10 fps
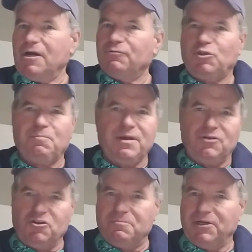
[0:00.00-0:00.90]
Don't
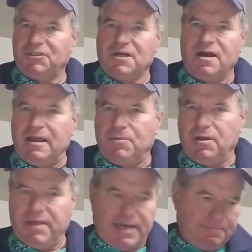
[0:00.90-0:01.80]
spend too much time
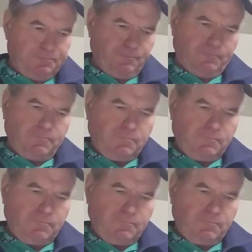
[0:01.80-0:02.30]
on that.